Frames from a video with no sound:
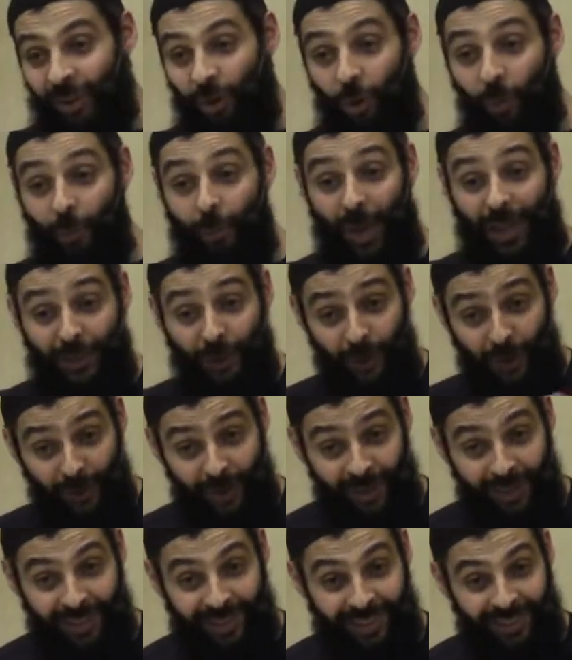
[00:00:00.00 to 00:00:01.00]
or better
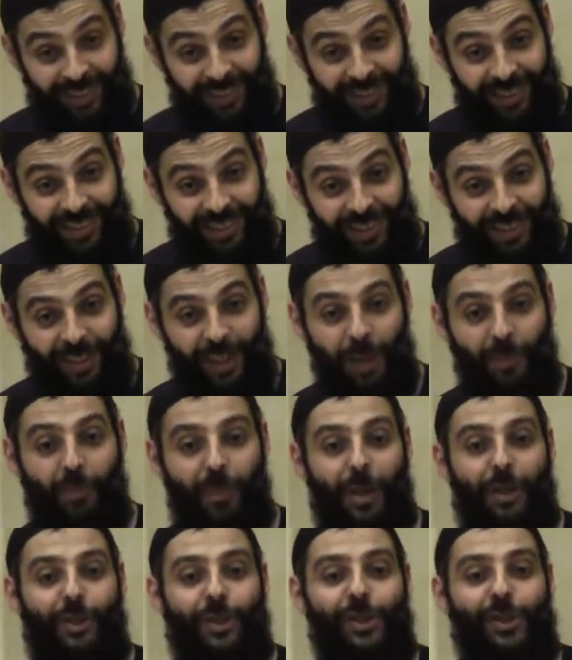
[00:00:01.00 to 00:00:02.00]
than
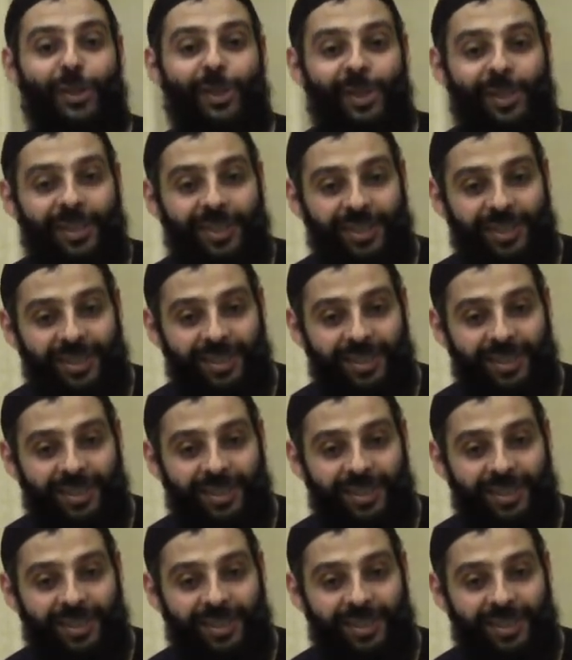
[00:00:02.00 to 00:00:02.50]
patience.